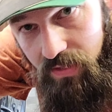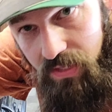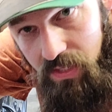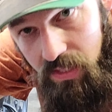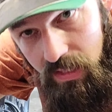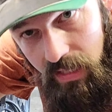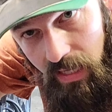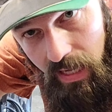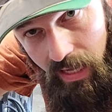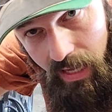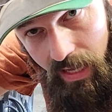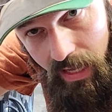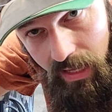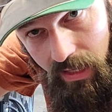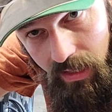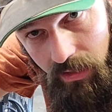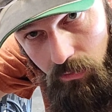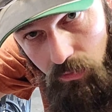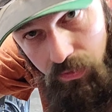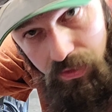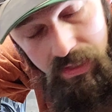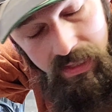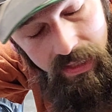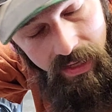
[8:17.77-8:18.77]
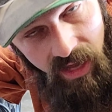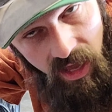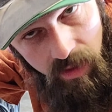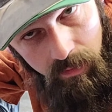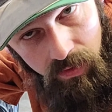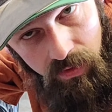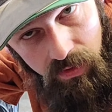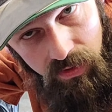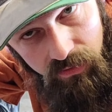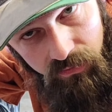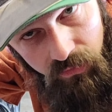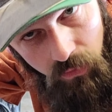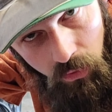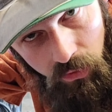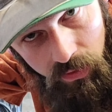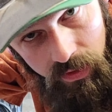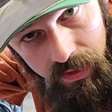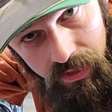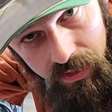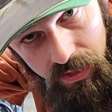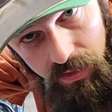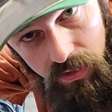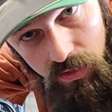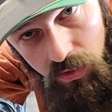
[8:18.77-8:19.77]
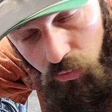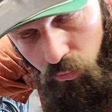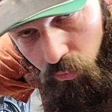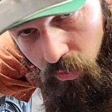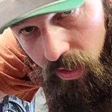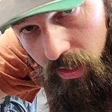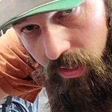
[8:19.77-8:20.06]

of this guy, well, the diameter is 4 inches, so the